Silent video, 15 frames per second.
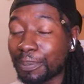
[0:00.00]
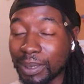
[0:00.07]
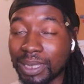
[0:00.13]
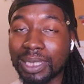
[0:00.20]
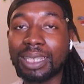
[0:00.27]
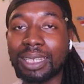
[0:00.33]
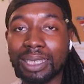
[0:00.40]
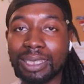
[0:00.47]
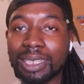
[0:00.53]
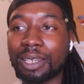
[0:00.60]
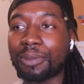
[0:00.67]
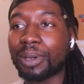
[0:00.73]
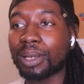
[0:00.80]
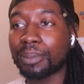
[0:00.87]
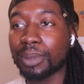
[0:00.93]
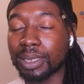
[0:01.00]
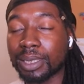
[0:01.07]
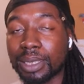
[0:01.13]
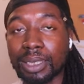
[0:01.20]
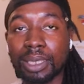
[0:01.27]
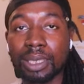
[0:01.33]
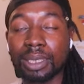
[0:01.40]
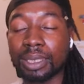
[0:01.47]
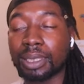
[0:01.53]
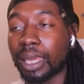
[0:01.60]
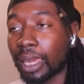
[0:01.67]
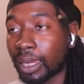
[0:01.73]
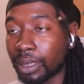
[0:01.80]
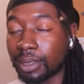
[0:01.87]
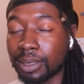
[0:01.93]
particularly around Mitsuki and
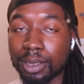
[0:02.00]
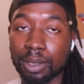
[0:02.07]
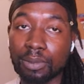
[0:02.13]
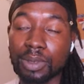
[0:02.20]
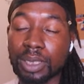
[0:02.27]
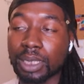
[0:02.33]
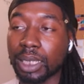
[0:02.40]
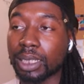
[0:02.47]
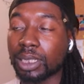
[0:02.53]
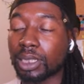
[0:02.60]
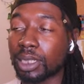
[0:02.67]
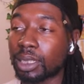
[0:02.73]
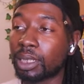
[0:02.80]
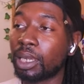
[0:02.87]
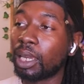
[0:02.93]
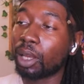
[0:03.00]
Ada's conversation.